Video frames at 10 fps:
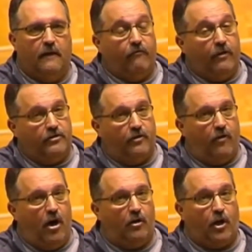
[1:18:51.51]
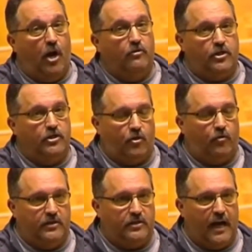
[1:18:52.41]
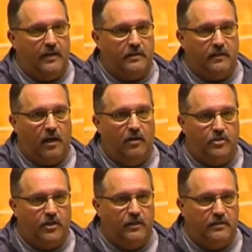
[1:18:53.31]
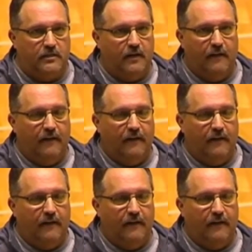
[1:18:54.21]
First of all, coaches criticizing coaches,